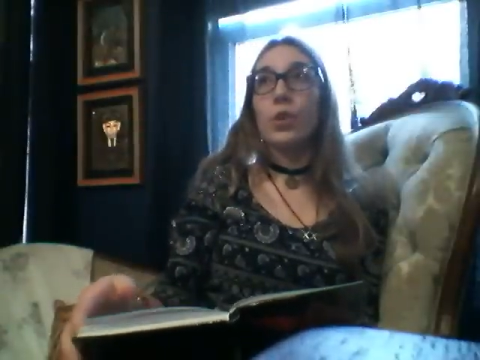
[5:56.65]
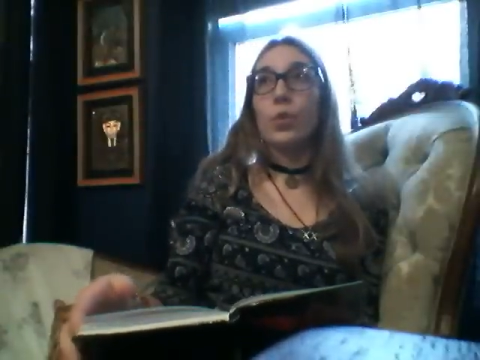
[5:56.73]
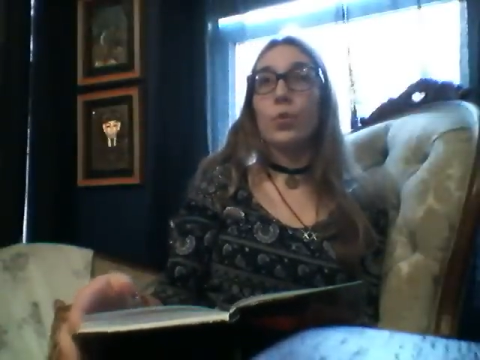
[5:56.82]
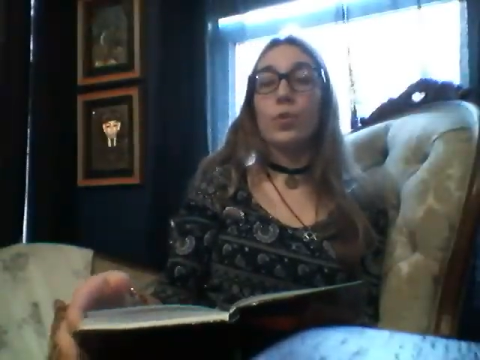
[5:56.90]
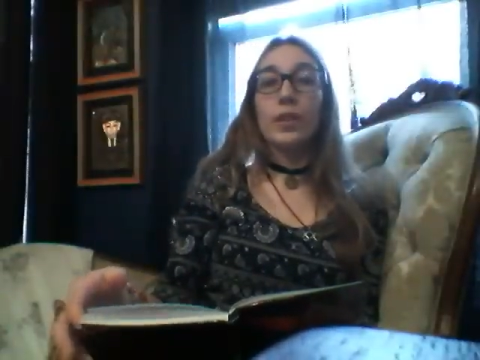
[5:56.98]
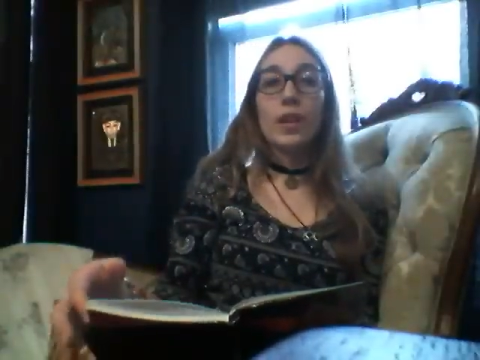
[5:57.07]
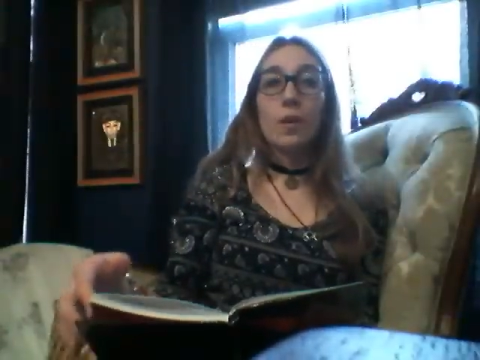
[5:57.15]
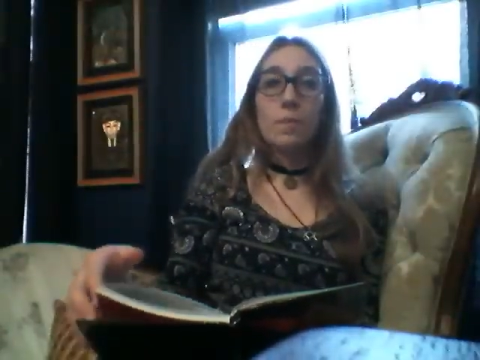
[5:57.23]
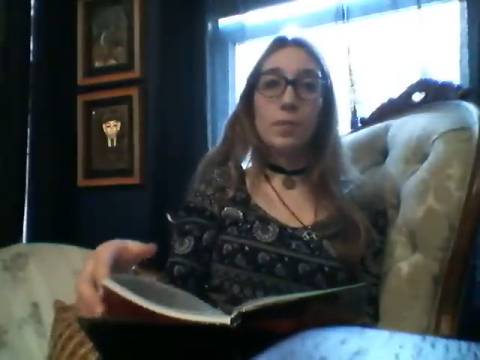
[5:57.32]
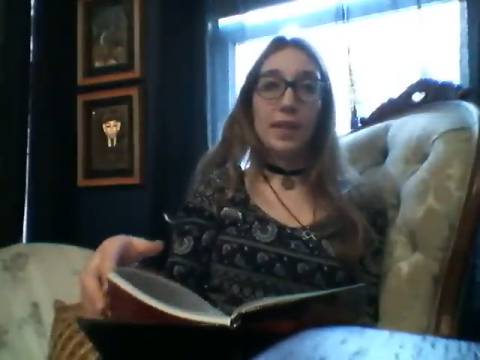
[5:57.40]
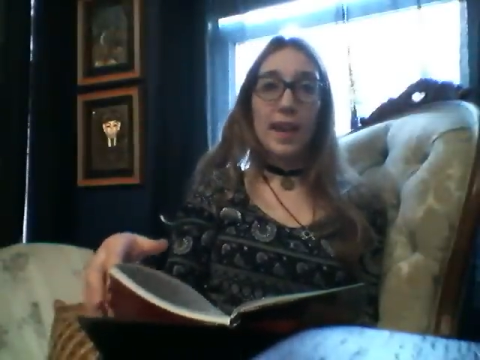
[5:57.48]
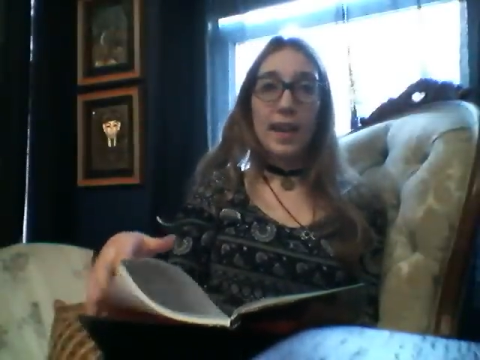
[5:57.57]
really
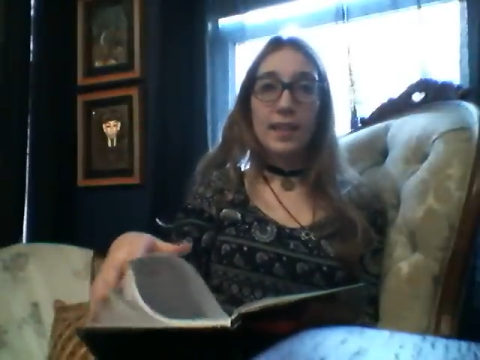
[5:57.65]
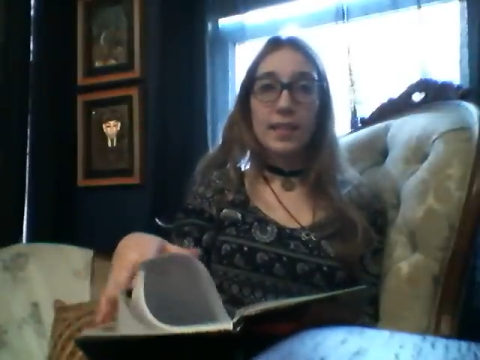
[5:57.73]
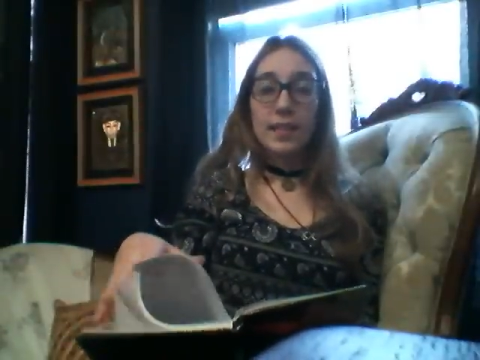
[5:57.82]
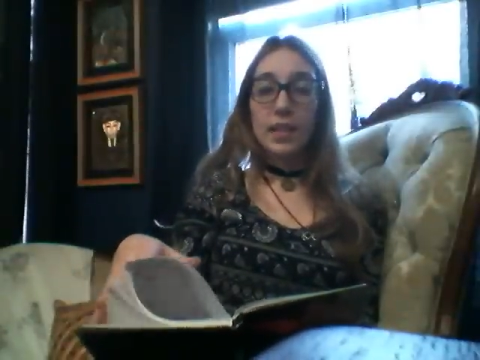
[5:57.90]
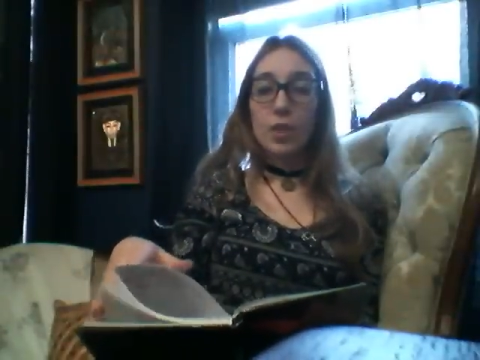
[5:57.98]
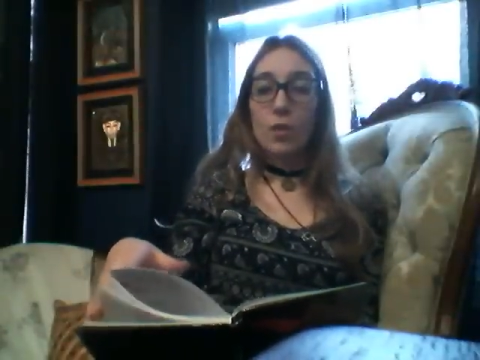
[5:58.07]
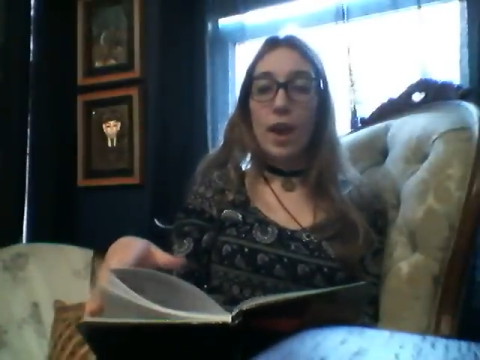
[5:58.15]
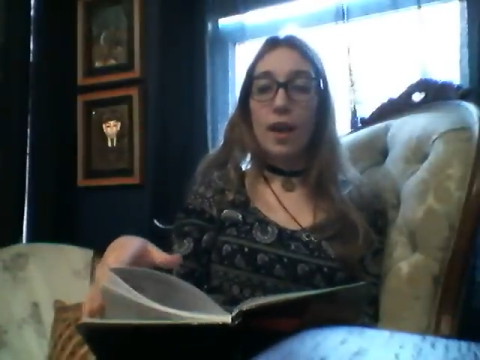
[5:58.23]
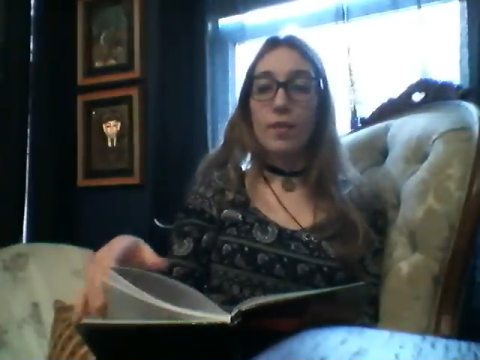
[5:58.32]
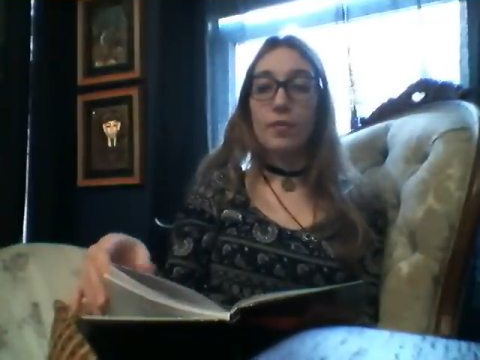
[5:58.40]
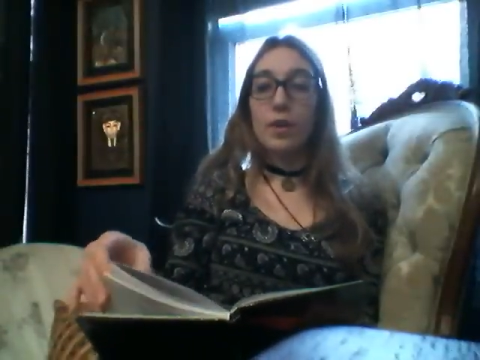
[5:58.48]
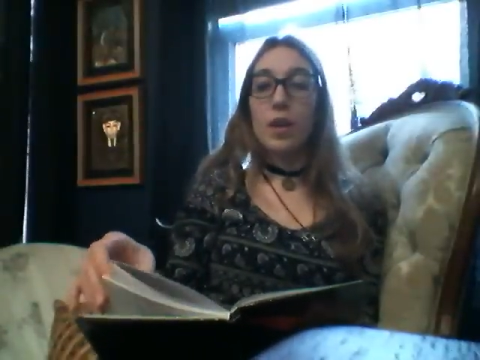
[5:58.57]
complex, like you
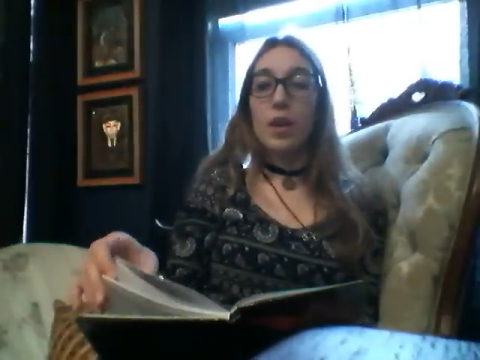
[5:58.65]
have